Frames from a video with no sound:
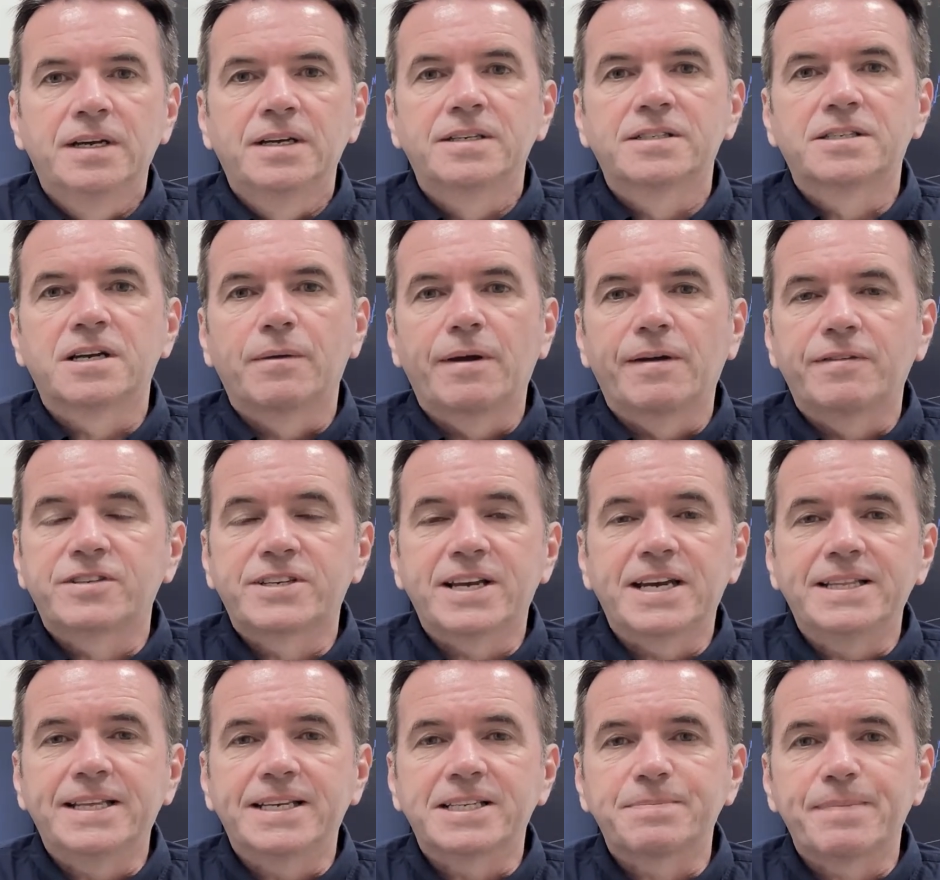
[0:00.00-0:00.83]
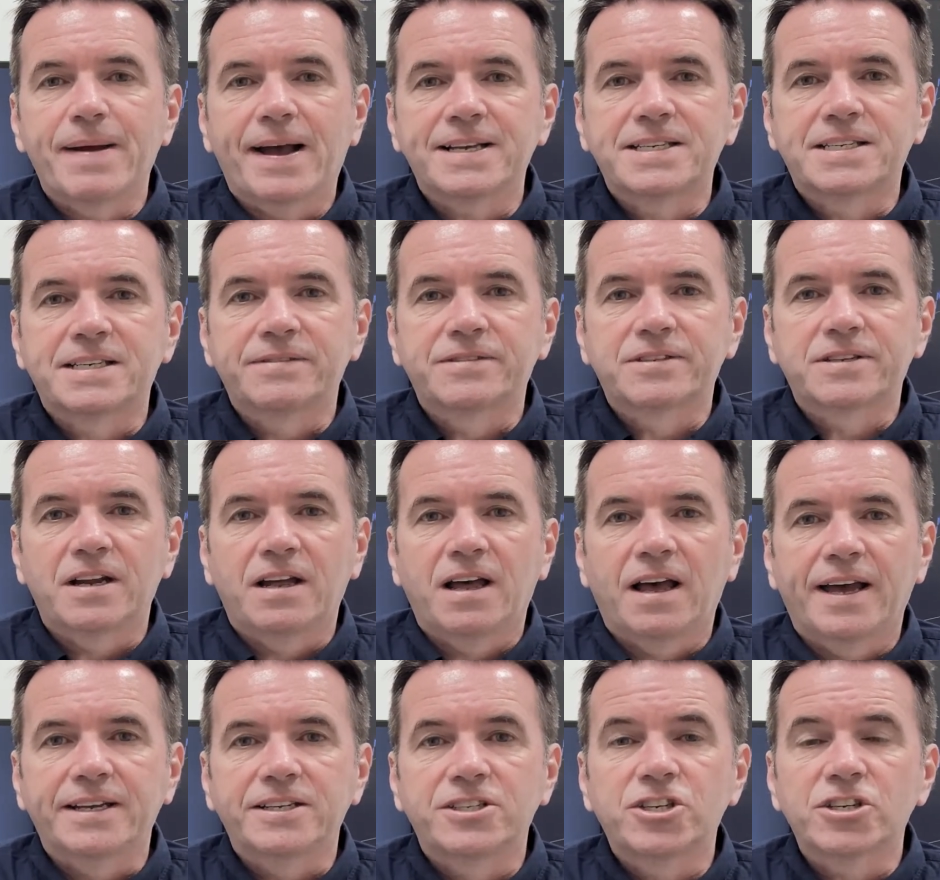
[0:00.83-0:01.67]
So we've seen this massive
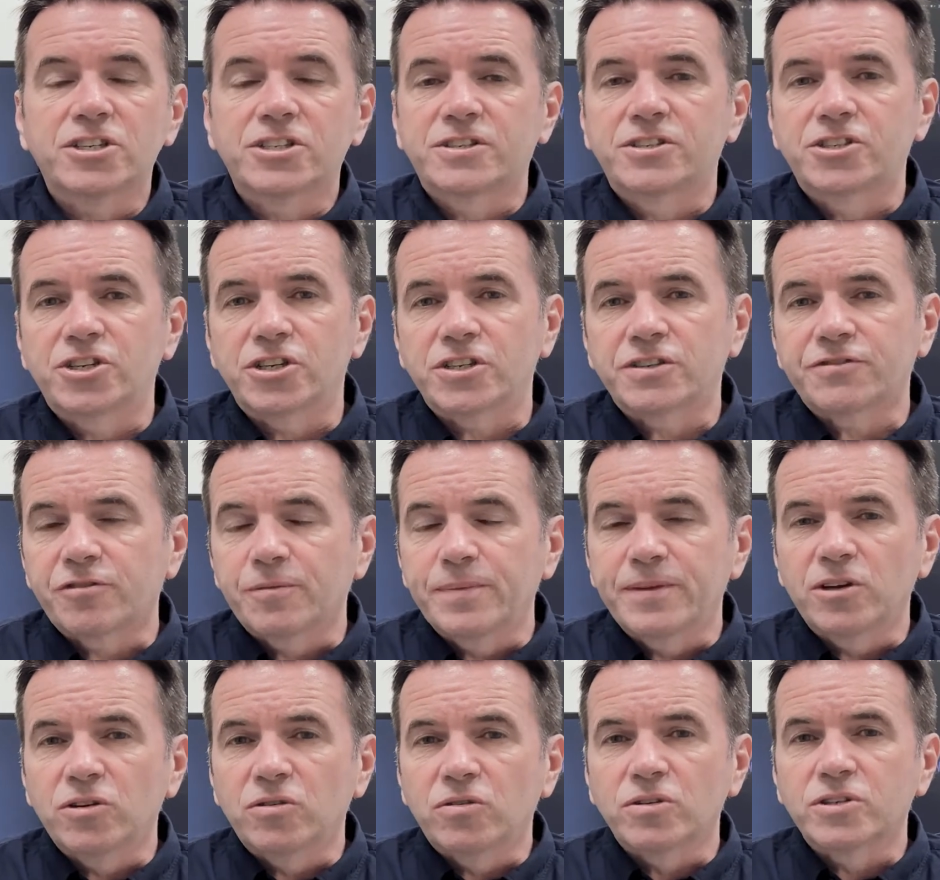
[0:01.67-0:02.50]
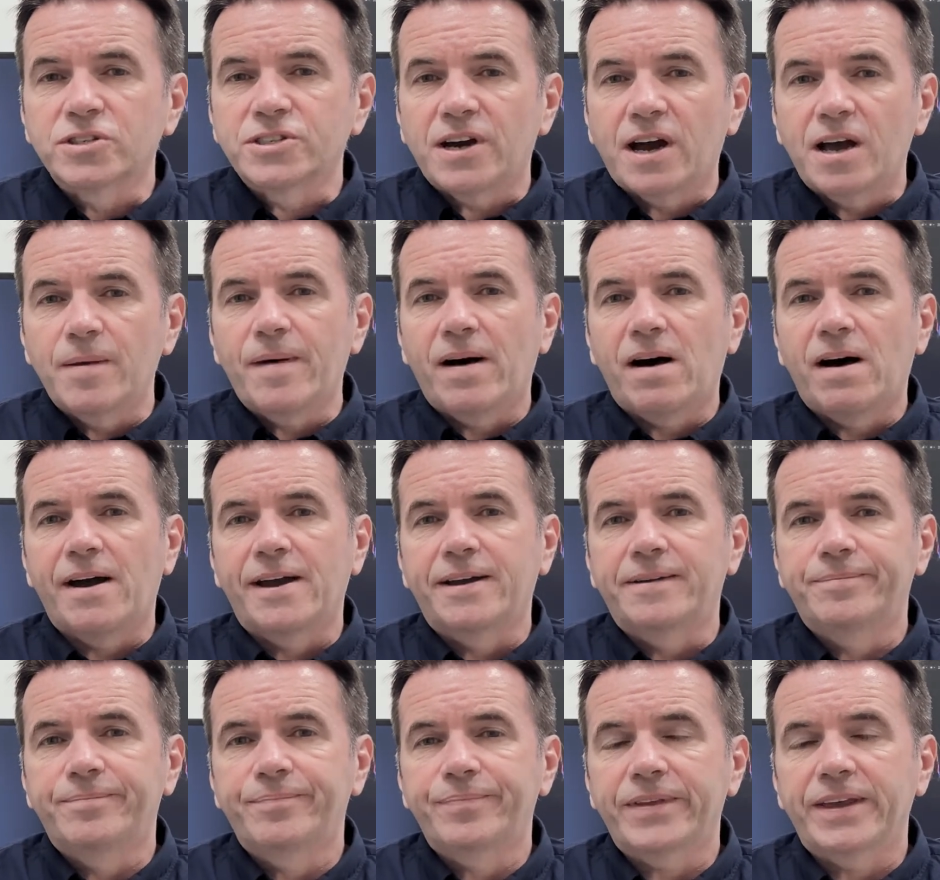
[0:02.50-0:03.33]
slide just, just from the all time
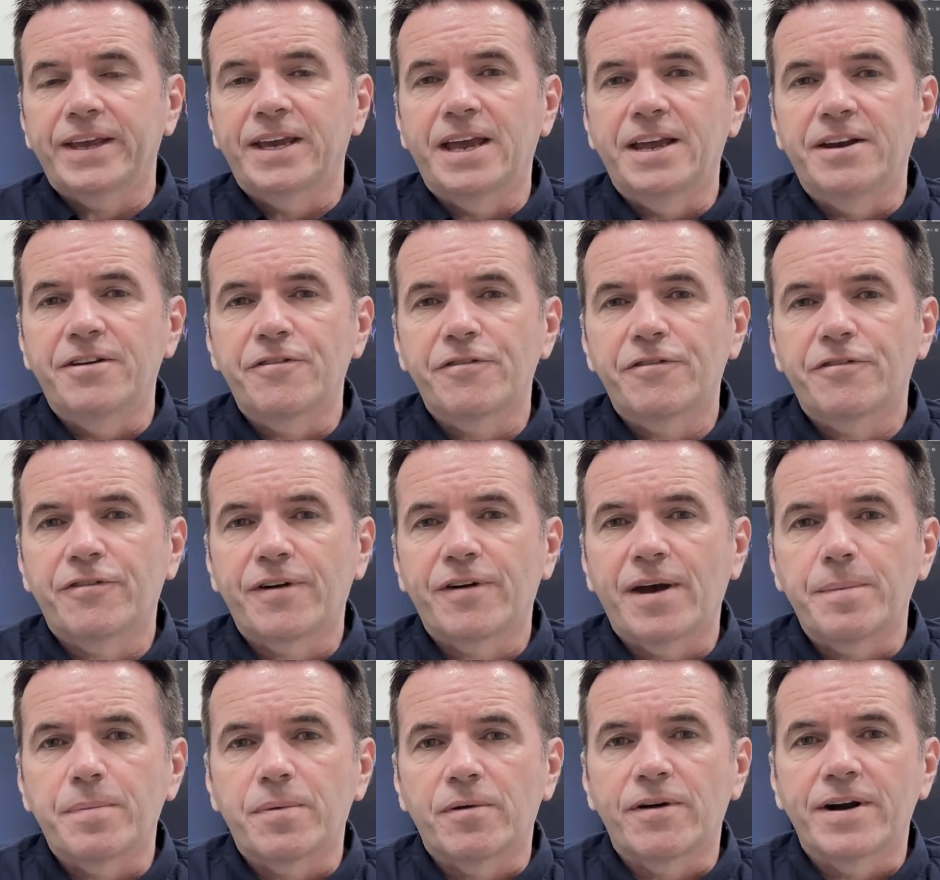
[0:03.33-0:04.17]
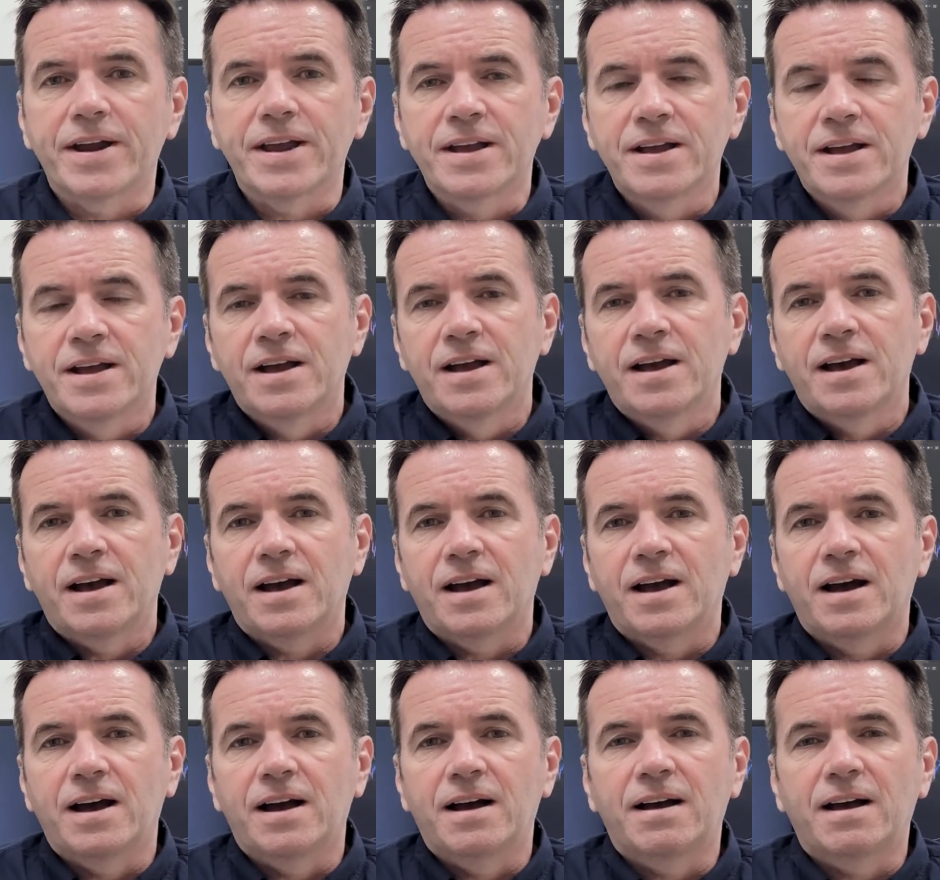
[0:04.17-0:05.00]
high in February,
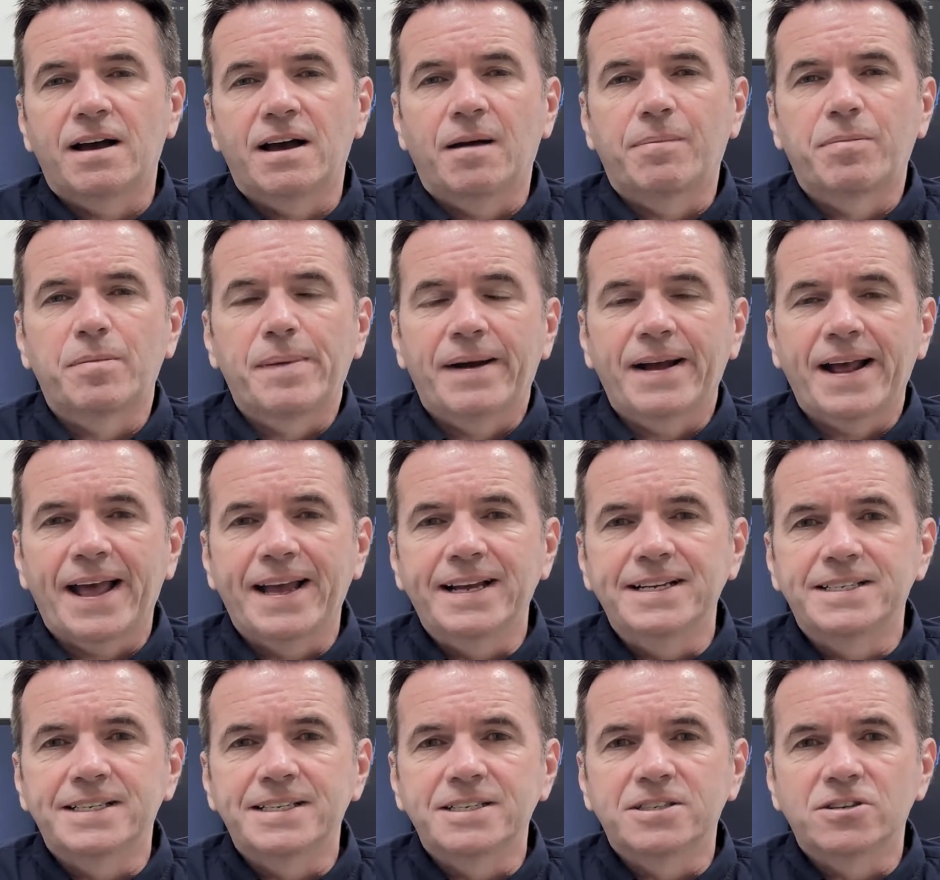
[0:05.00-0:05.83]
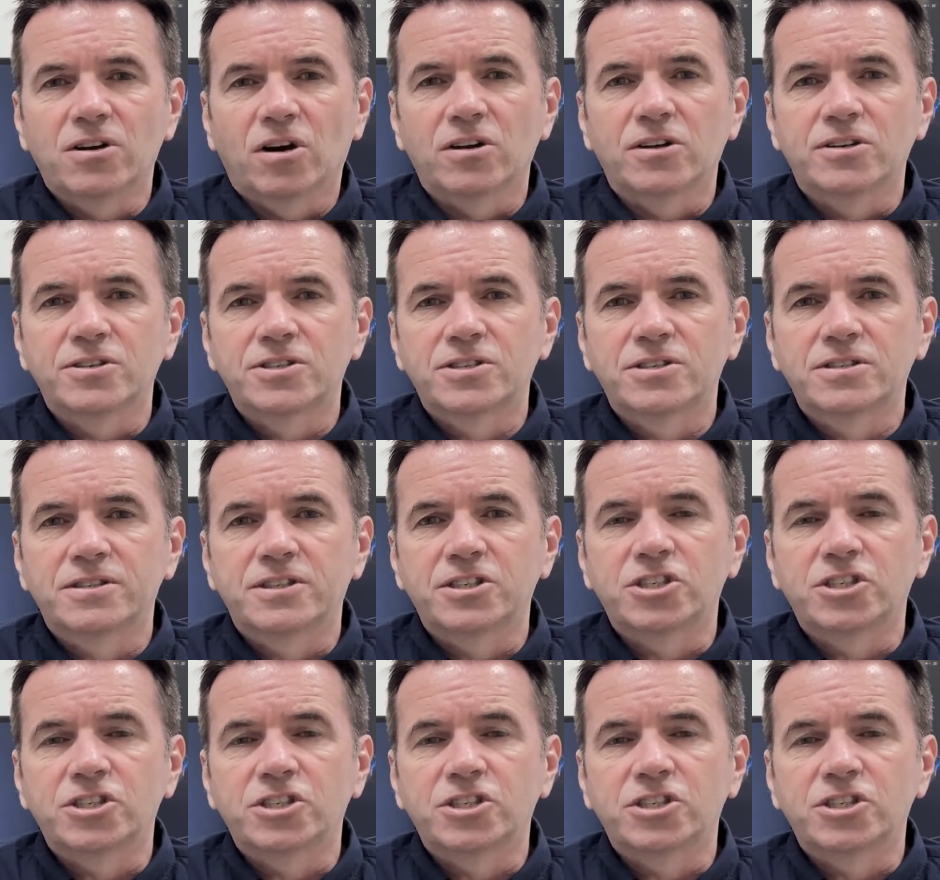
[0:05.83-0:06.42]
uh, up about $80.